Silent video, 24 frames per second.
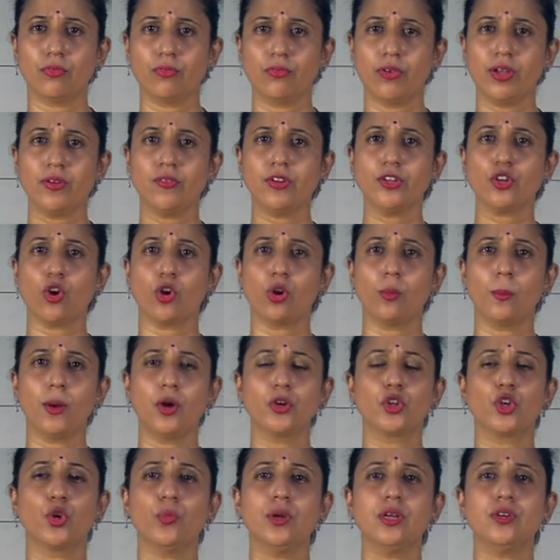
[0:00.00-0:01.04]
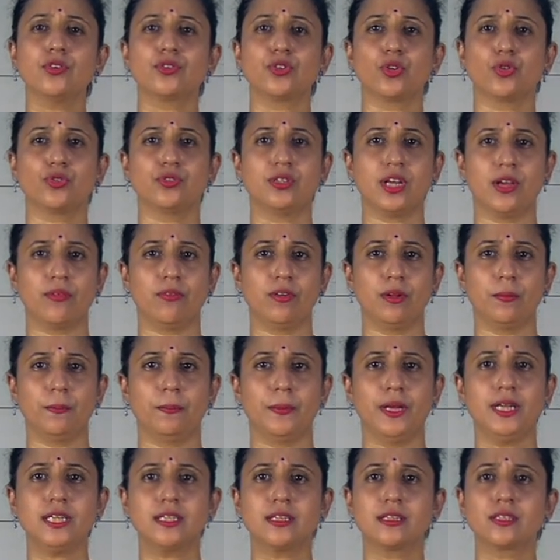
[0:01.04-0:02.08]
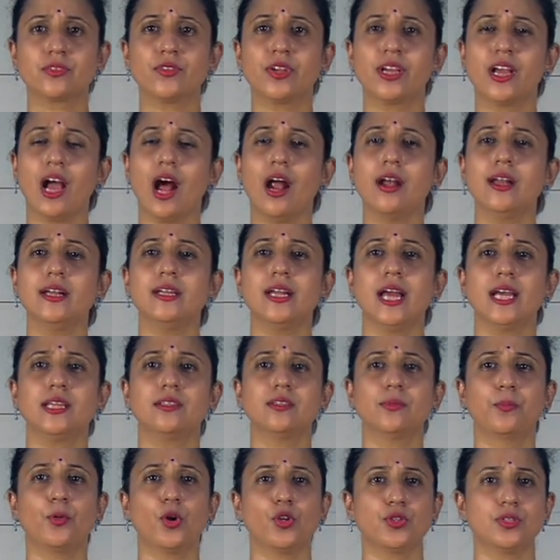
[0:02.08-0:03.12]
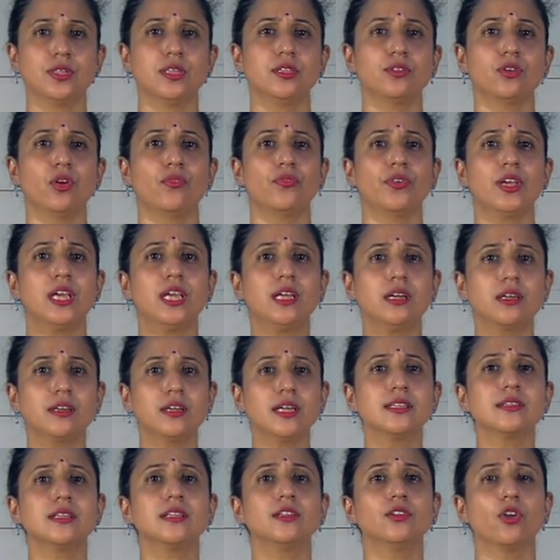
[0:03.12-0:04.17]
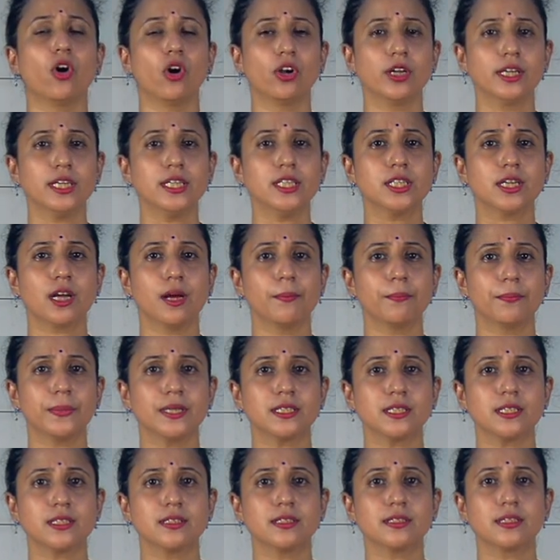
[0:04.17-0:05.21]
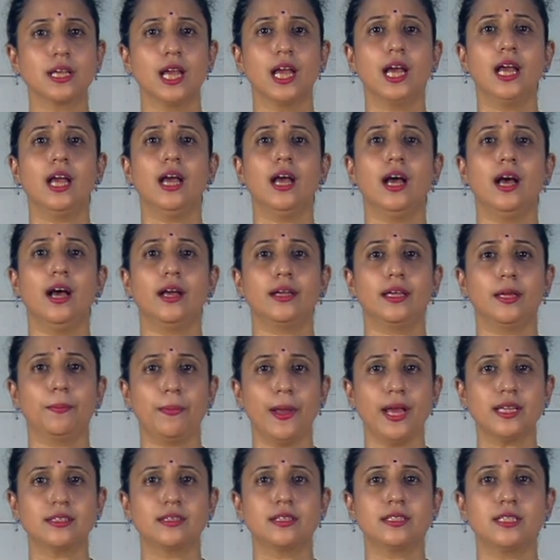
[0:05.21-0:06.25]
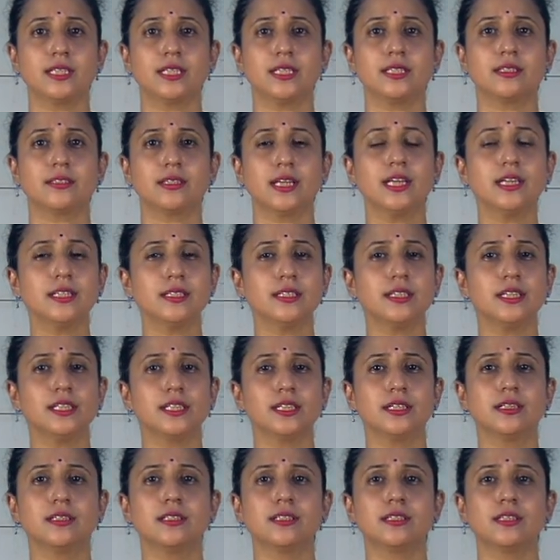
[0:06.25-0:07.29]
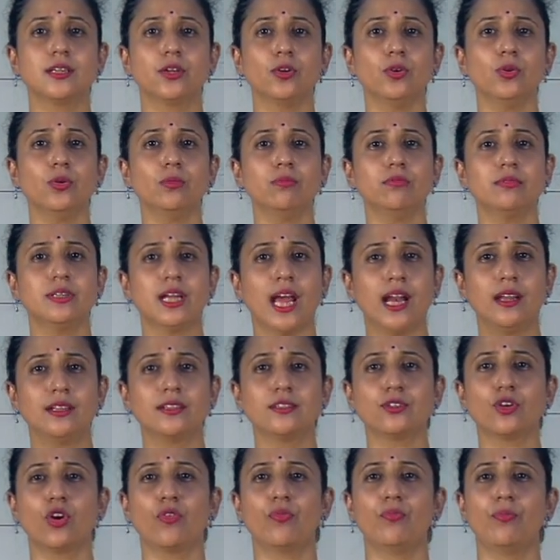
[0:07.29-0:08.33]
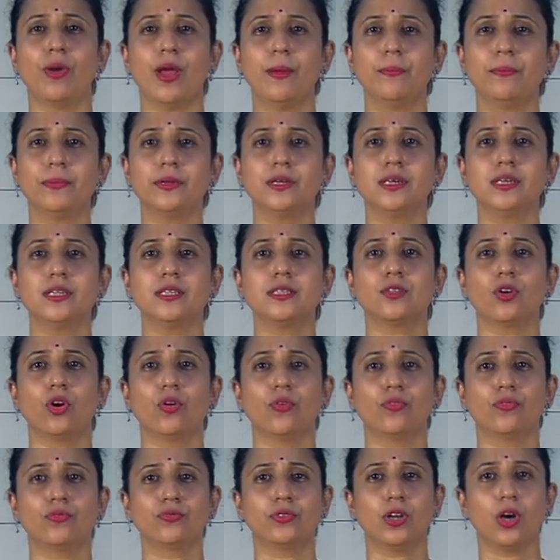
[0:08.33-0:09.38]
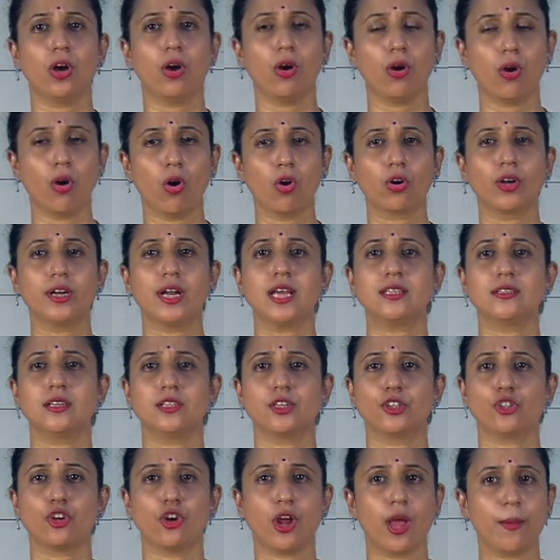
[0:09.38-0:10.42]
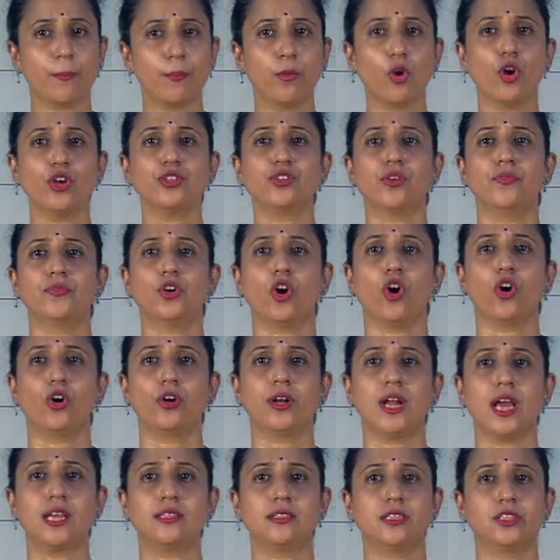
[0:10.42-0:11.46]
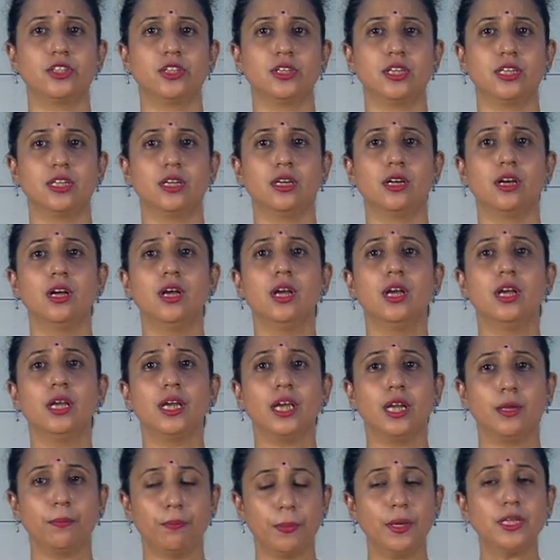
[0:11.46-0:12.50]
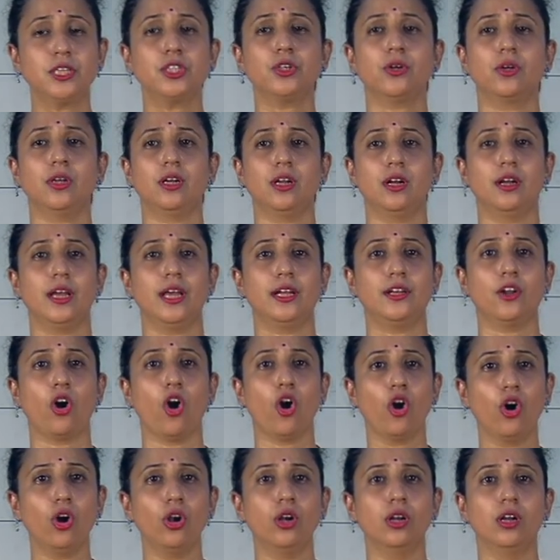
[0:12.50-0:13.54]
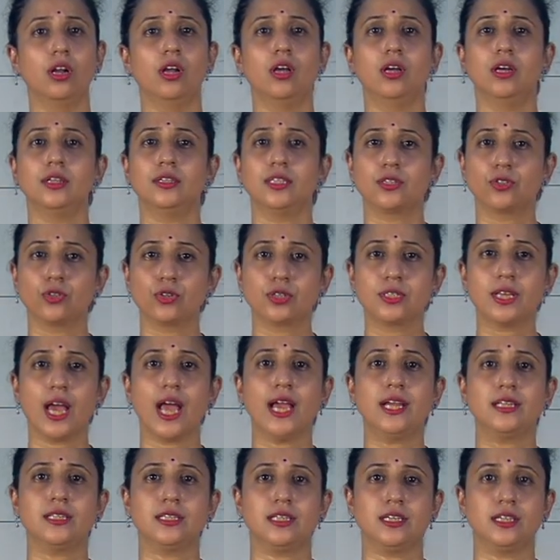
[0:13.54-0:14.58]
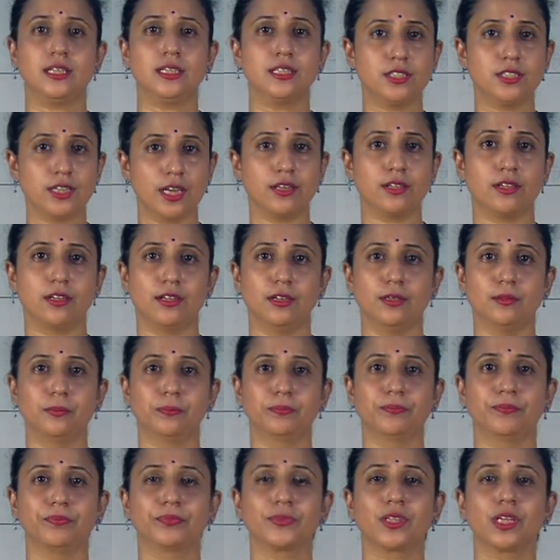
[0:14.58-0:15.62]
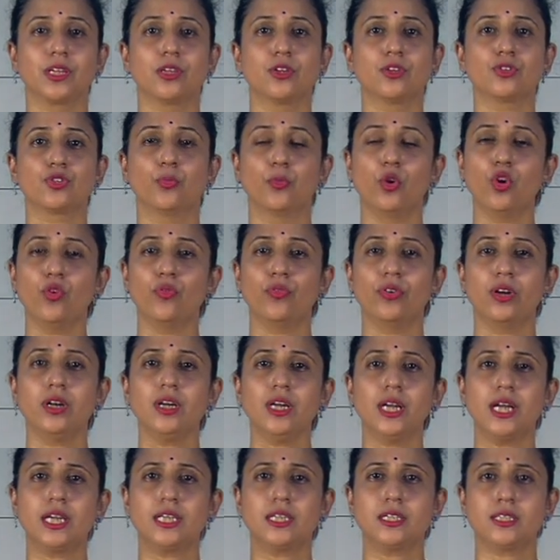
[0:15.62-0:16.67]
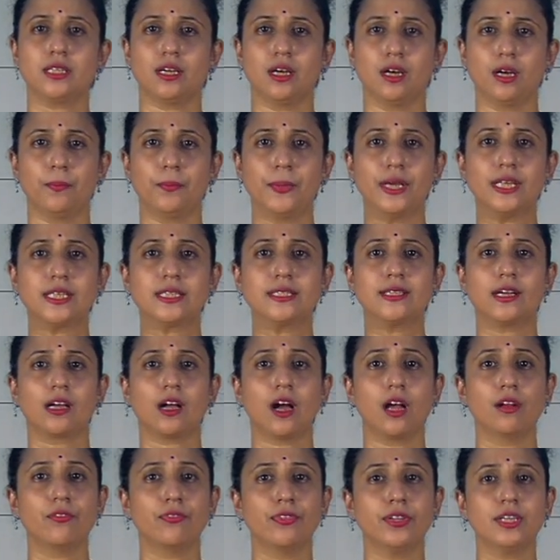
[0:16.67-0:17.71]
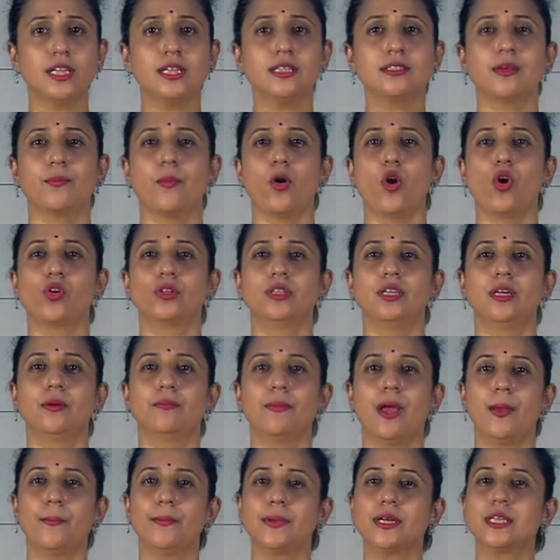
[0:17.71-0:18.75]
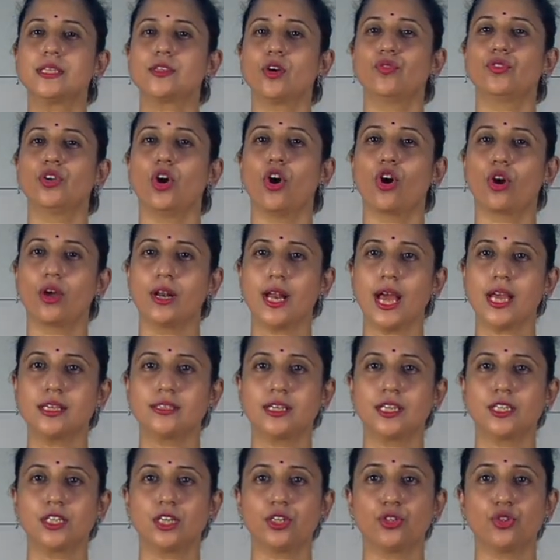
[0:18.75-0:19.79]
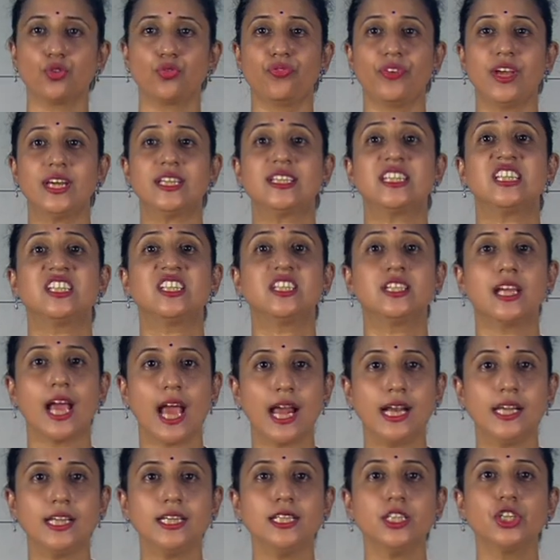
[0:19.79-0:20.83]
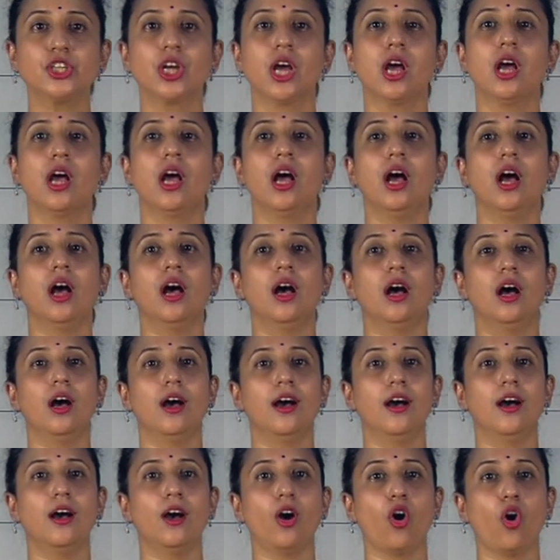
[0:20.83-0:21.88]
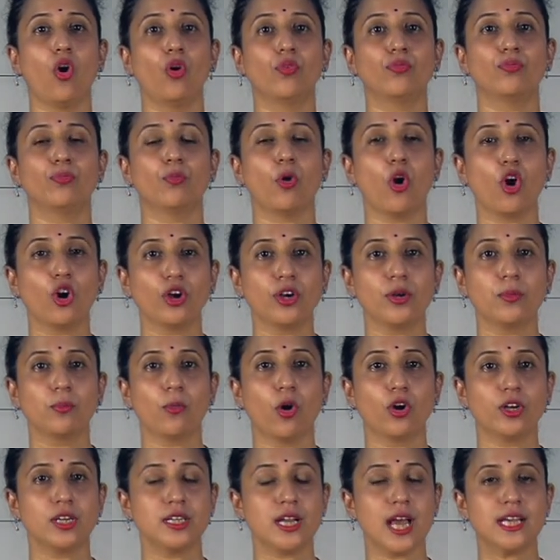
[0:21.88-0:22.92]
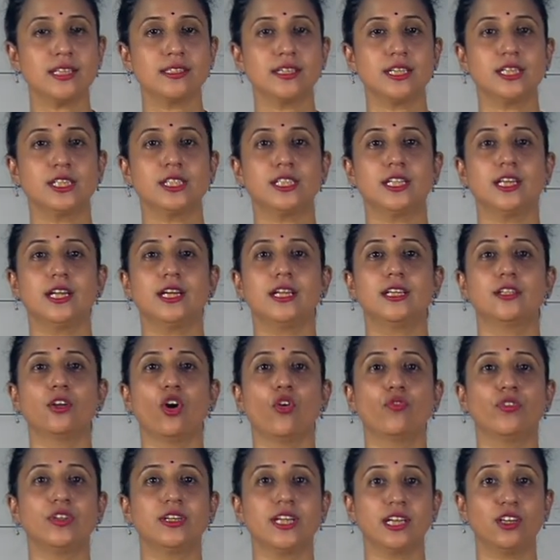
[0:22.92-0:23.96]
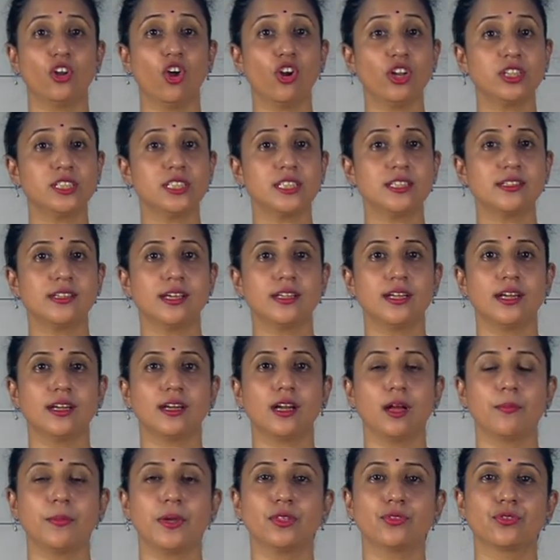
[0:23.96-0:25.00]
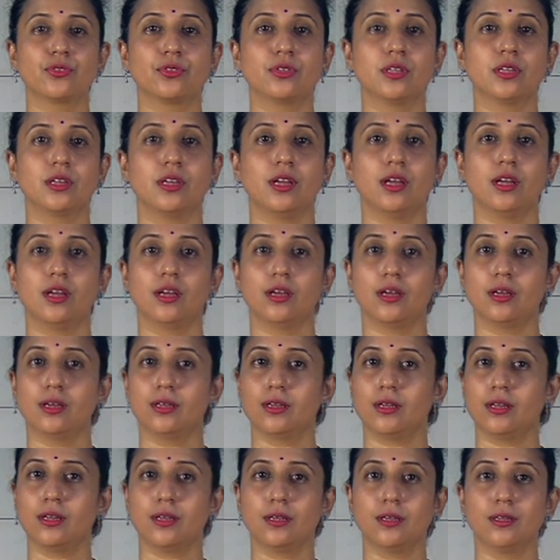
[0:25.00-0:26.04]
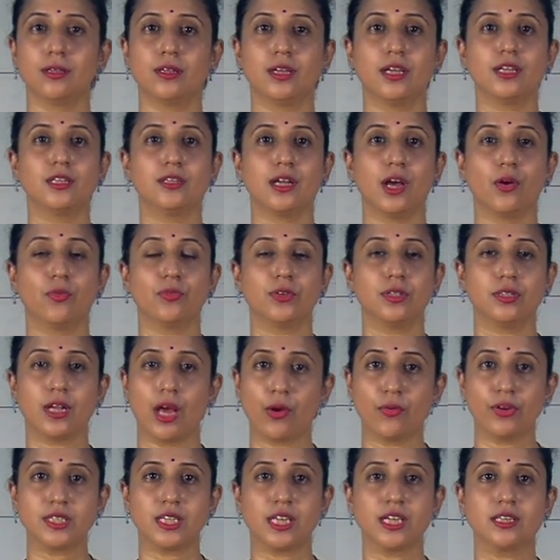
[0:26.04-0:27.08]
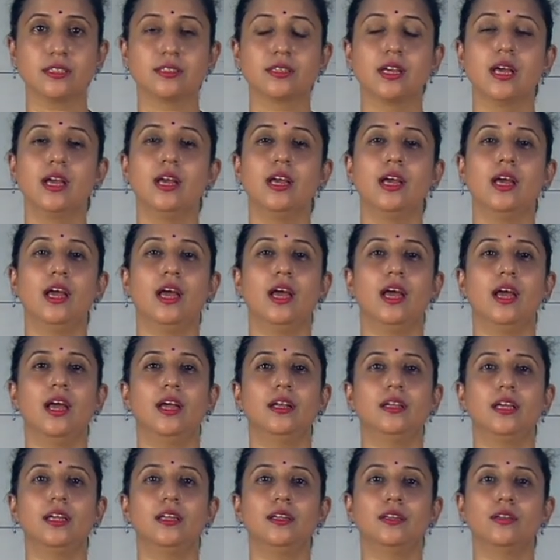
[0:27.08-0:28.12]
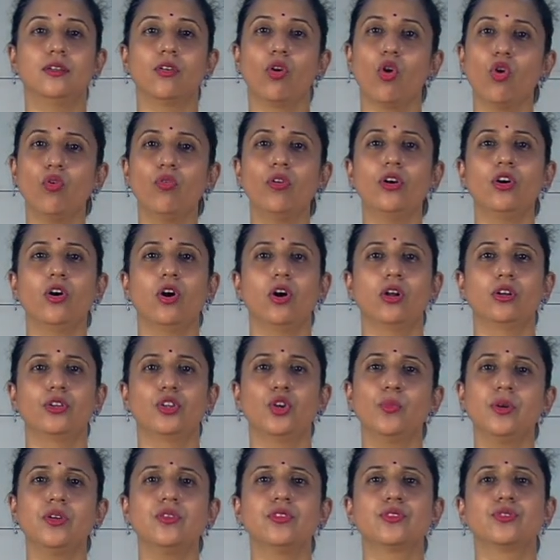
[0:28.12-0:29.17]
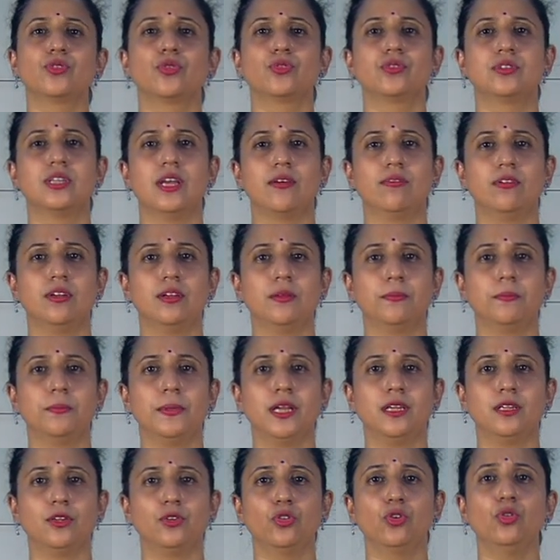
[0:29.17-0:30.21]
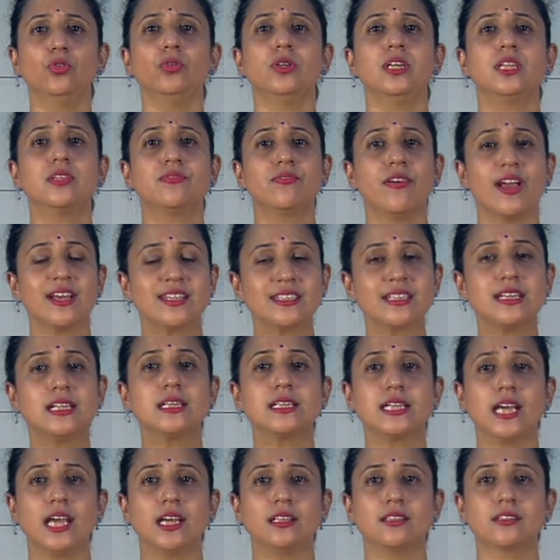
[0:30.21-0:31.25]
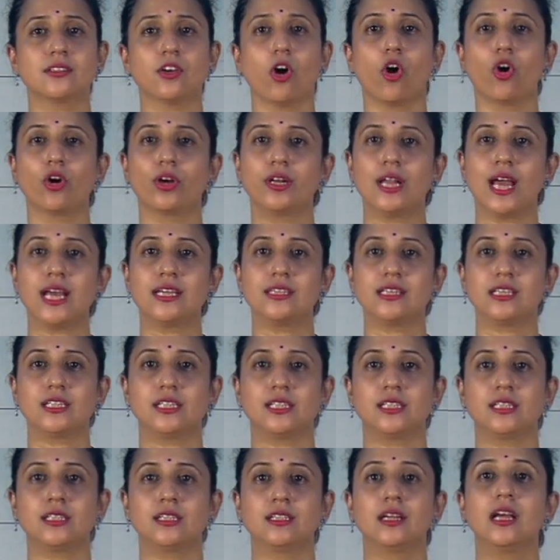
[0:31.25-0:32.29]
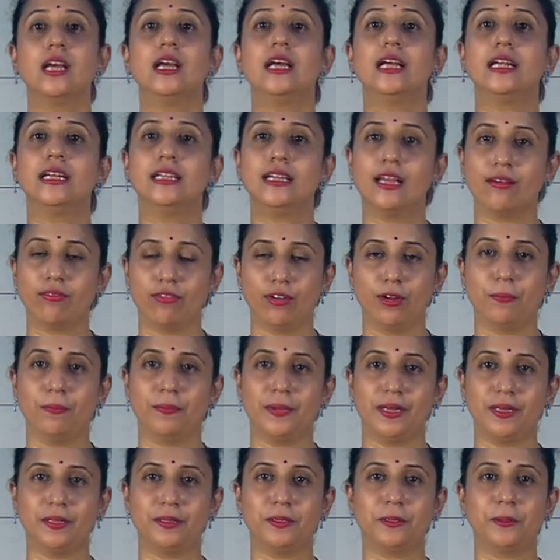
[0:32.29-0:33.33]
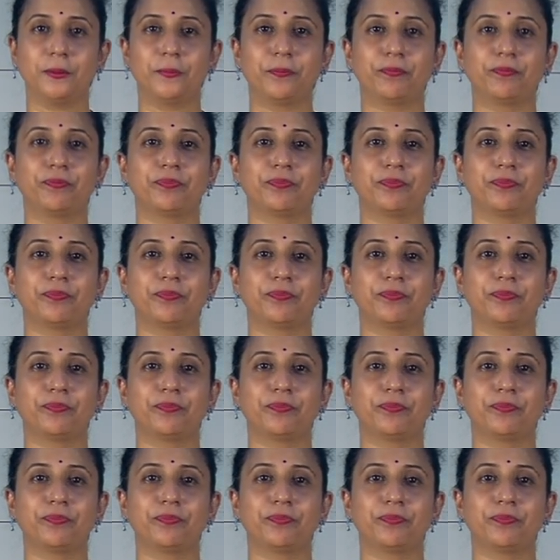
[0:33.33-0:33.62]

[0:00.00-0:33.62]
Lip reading: When we talk about human resource development, it is regarded as a process of increasing knowledge, competence, capacities, intelligence, talents of members of the organization or employees of the organization in particular, and all the society general. So moreover, it builds the confidence among the members of the organization to face challenge of modernization of the technologies that are coming in nowadays. And in overall human resource development, it facilitates organization development.